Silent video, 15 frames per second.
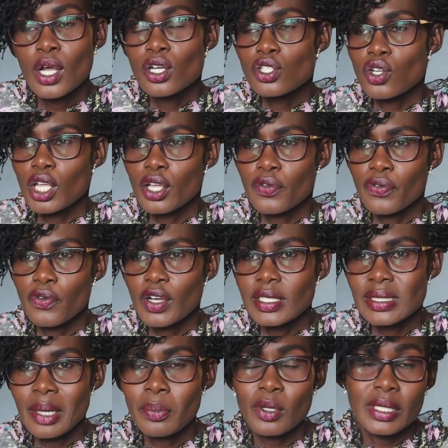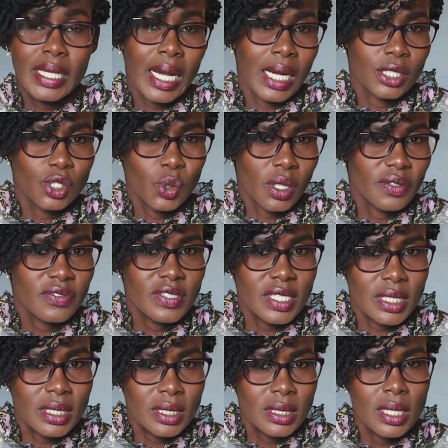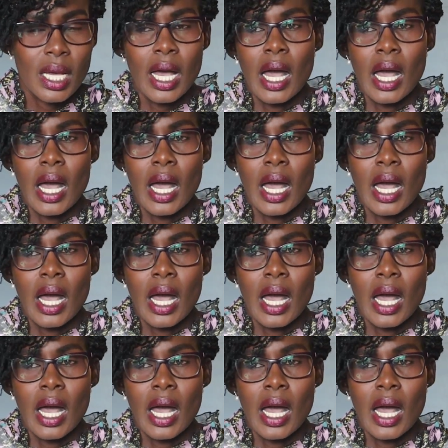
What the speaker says: So if, for example, there are 12 seats,